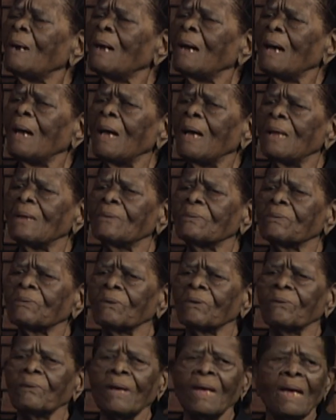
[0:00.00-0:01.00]
And so
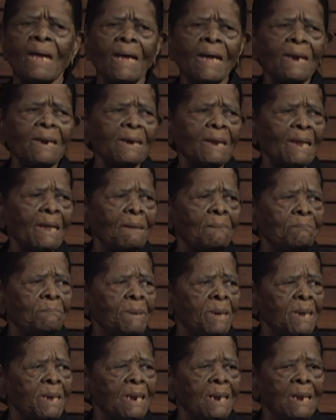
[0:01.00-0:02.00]
at that
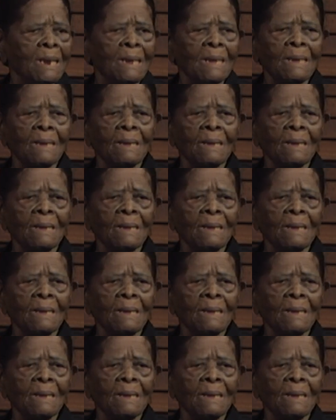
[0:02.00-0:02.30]
meeting,